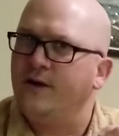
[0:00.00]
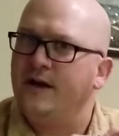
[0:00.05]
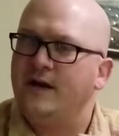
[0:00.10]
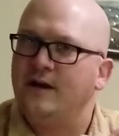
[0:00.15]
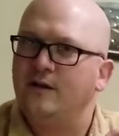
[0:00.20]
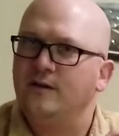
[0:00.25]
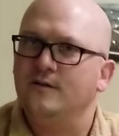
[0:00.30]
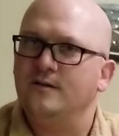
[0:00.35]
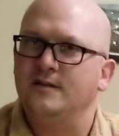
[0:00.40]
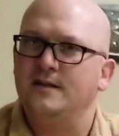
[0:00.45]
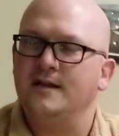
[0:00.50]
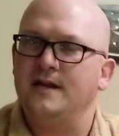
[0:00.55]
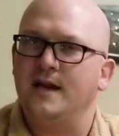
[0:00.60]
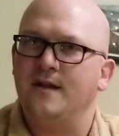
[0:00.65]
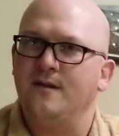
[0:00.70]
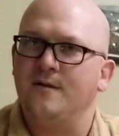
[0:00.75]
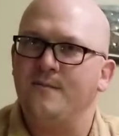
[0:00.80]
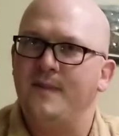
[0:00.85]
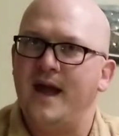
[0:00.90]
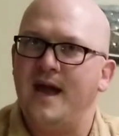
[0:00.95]
close
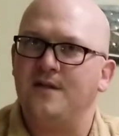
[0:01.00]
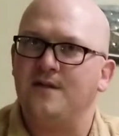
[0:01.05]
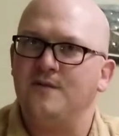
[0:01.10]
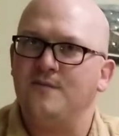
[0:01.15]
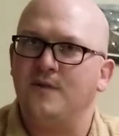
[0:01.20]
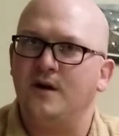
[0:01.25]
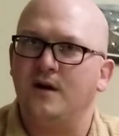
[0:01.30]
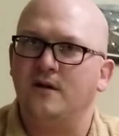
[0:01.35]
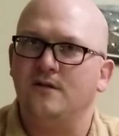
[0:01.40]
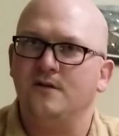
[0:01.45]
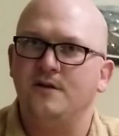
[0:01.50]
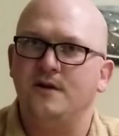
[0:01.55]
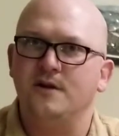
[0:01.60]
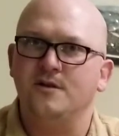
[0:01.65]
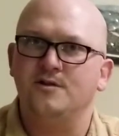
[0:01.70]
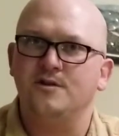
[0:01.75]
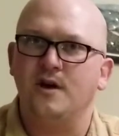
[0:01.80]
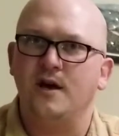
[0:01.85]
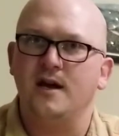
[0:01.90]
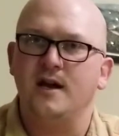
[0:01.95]
together, Matthew, Mark, Luke, and
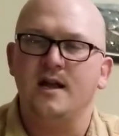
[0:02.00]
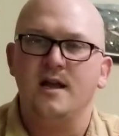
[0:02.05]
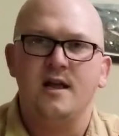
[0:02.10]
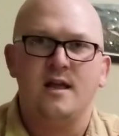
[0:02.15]
John,